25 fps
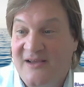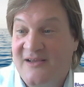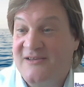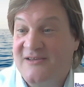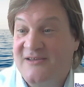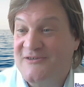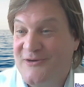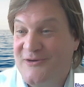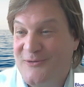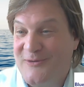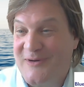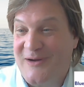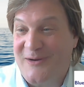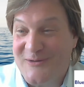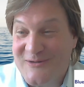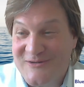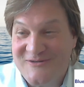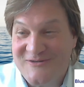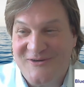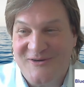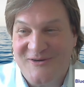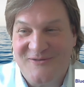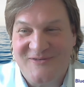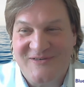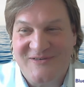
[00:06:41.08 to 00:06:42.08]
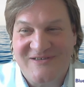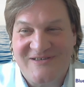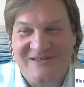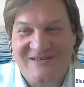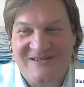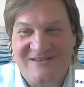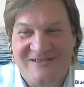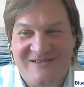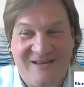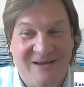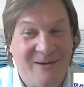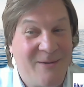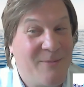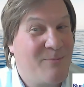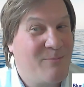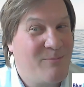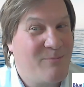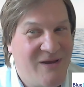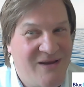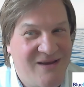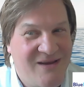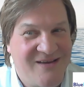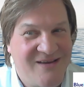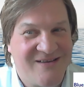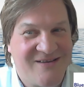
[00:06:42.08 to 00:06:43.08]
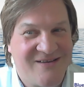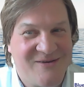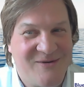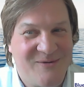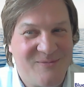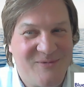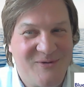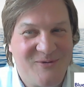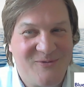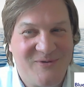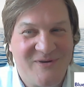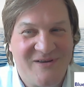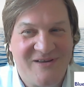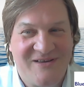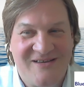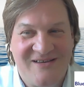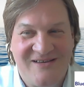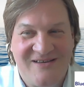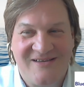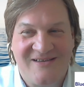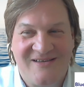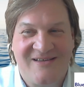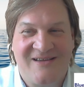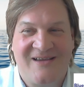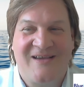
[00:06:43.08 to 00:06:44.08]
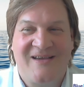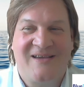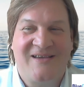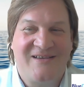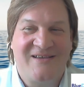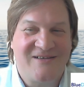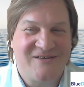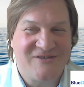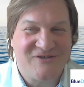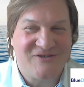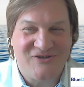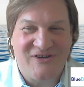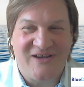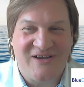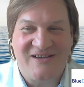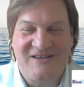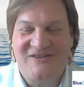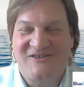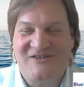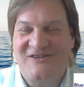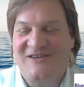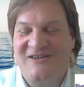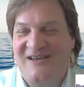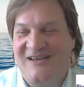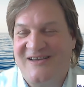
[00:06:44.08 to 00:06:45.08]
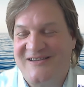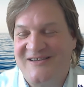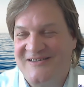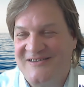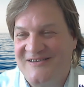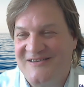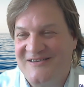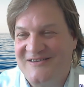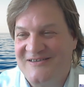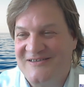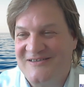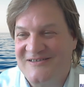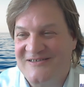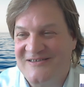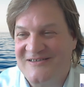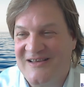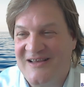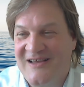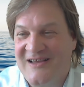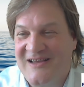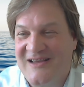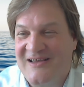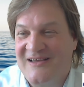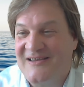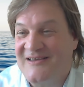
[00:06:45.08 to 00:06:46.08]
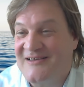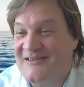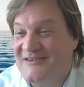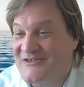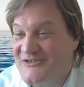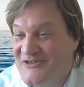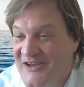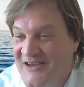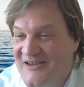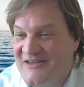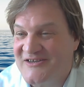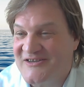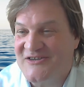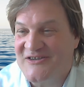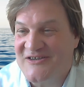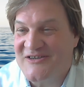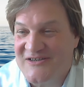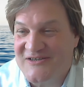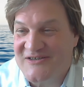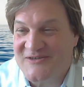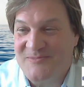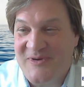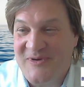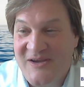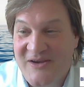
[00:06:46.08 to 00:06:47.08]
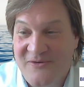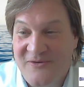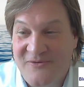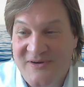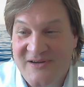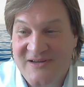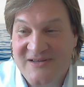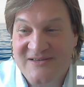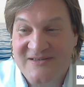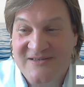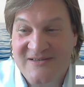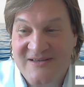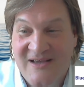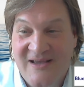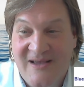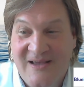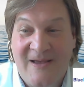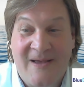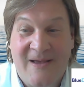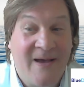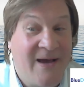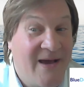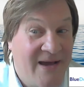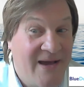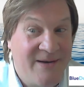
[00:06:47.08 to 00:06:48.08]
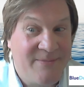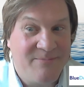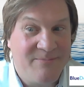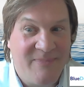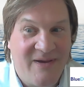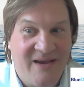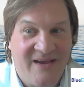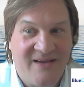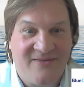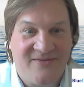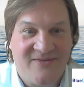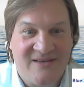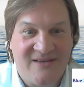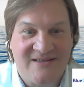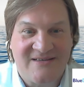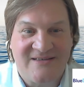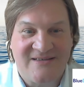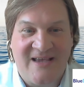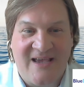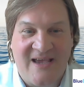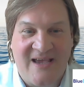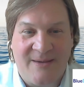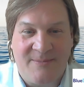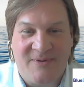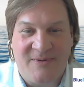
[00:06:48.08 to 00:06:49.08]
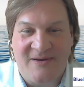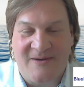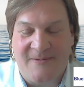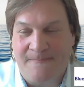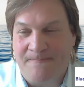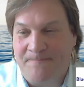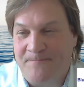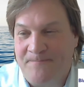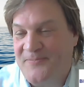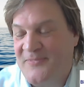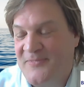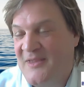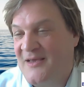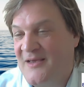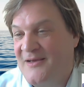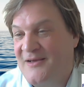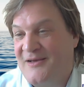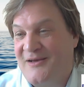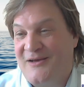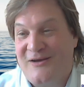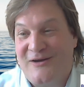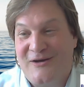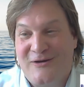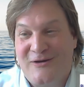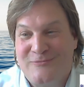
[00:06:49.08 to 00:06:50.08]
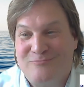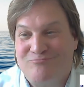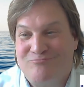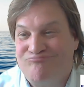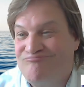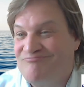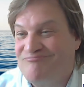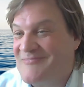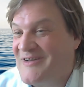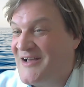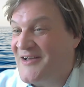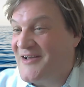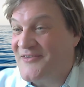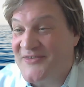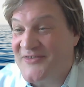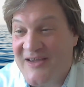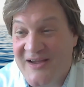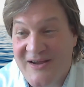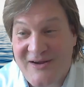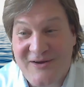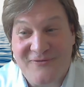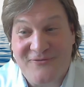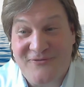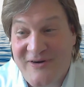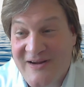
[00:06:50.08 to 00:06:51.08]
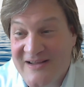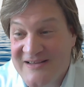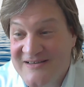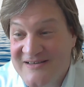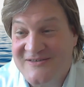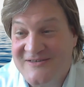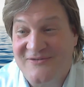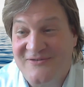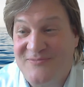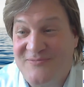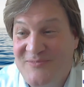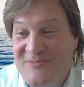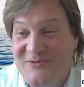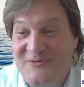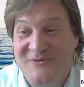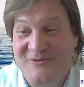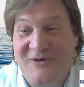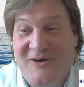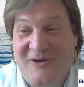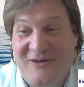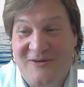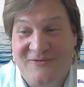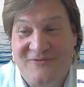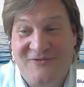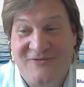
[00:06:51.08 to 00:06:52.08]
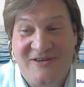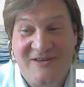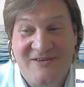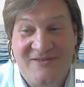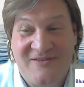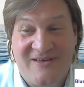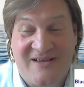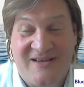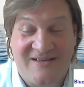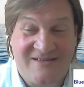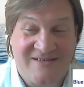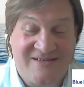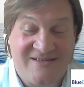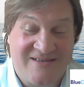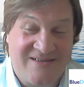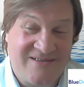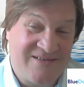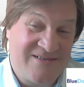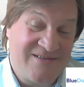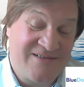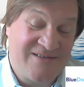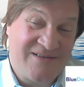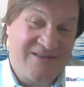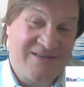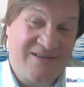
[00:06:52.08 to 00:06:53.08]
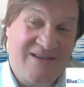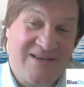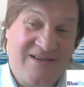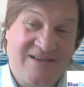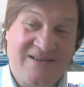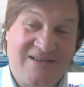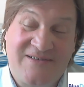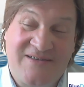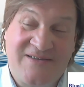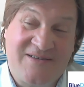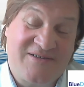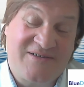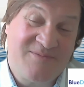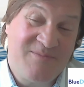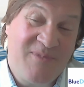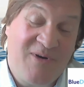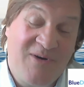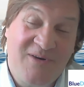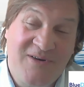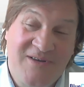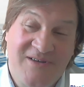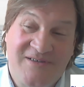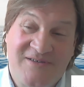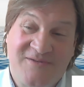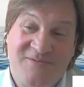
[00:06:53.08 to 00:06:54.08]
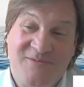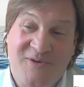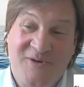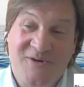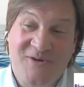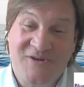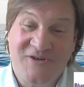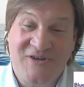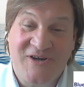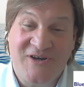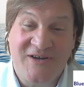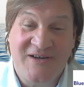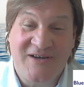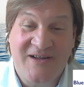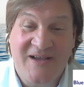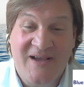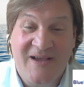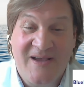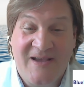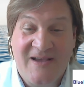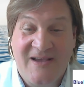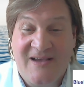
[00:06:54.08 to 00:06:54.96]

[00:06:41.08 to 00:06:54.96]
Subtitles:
So our service is being a community, exchanging ideas, exchanging experience, and make this happen. There are friends of BlueDolphin, that's the smallest version.